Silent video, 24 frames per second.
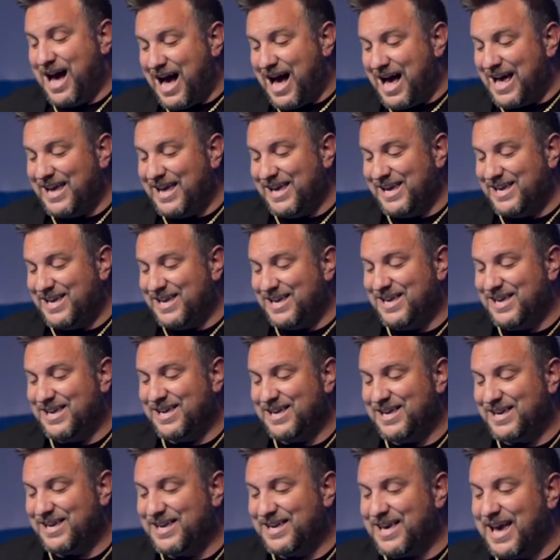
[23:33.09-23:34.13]
I
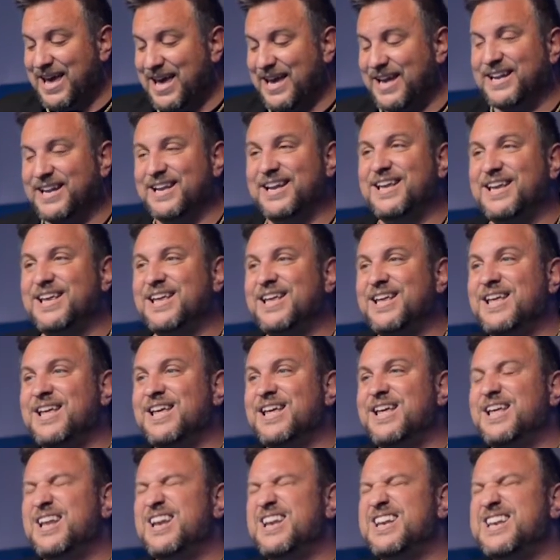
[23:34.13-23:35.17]
gain
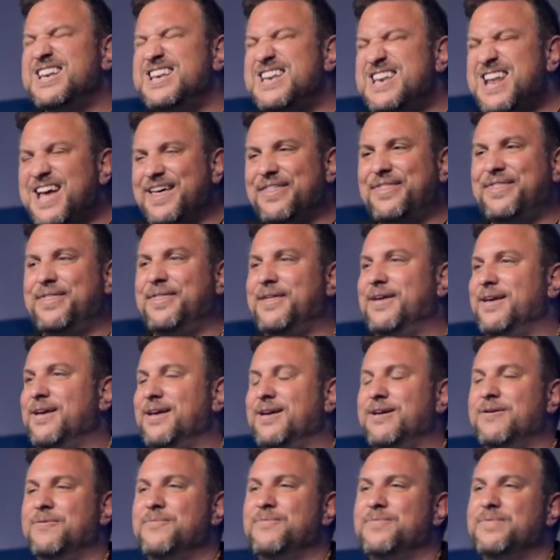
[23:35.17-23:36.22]
nothing.